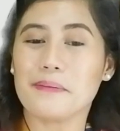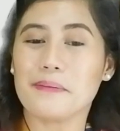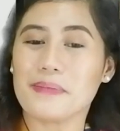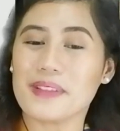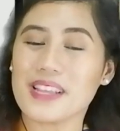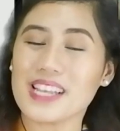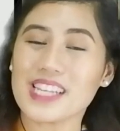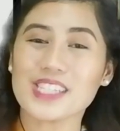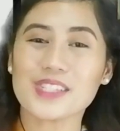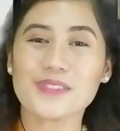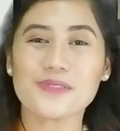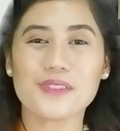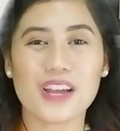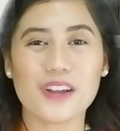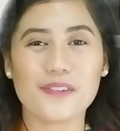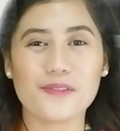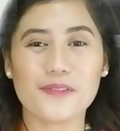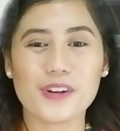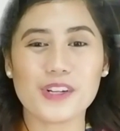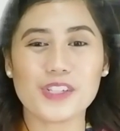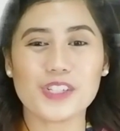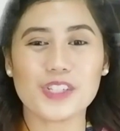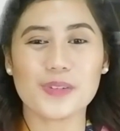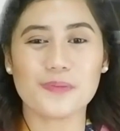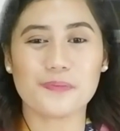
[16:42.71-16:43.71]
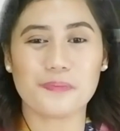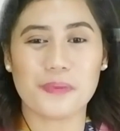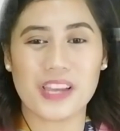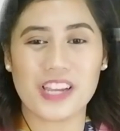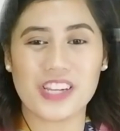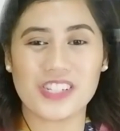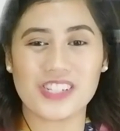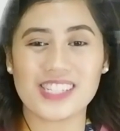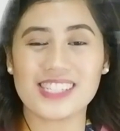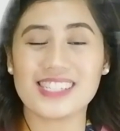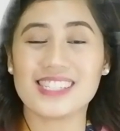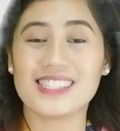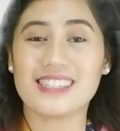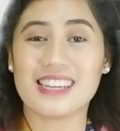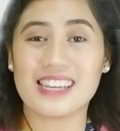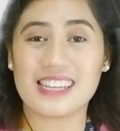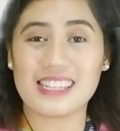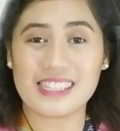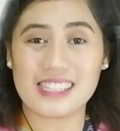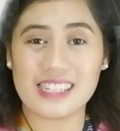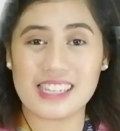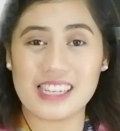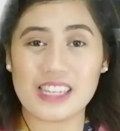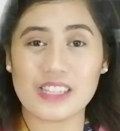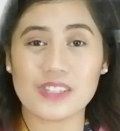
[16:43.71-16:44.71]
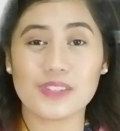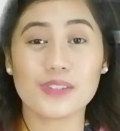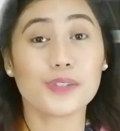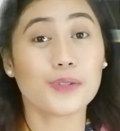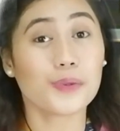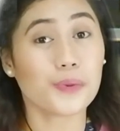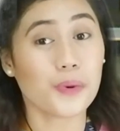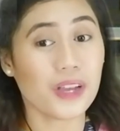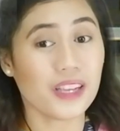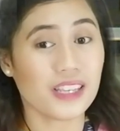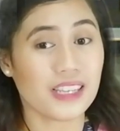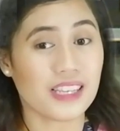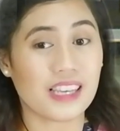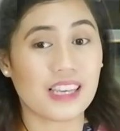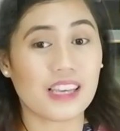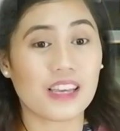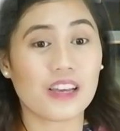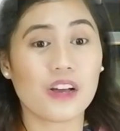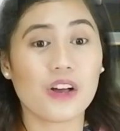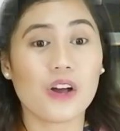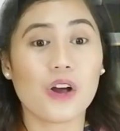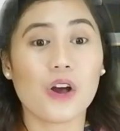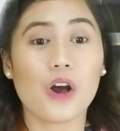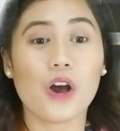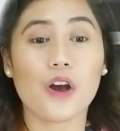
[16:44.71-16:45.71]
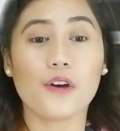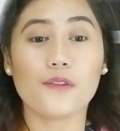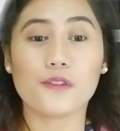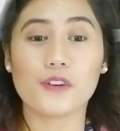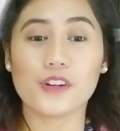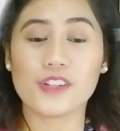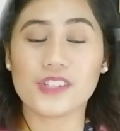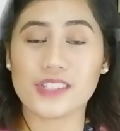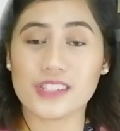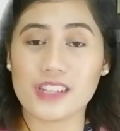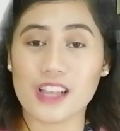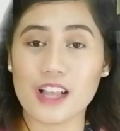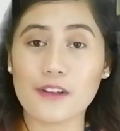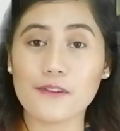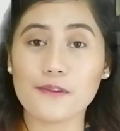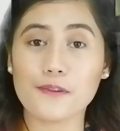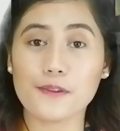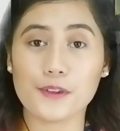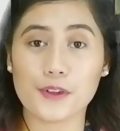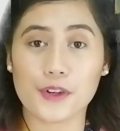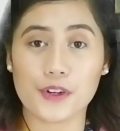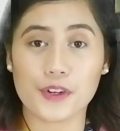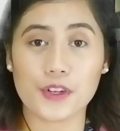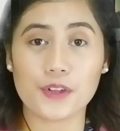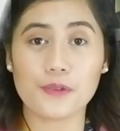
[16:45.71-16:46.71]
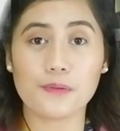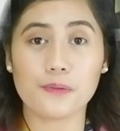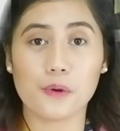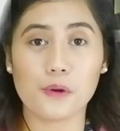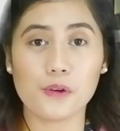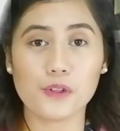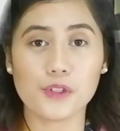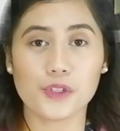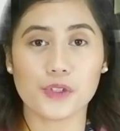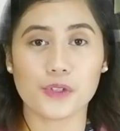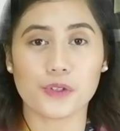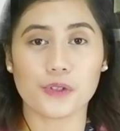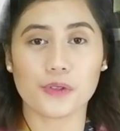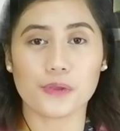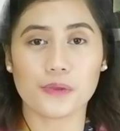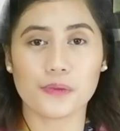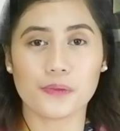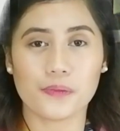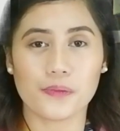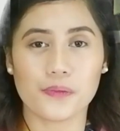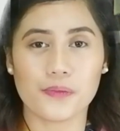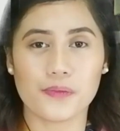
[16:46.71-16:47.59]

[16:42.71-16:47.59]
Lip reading: please refer to pages 19 to 20 of your self-learning module.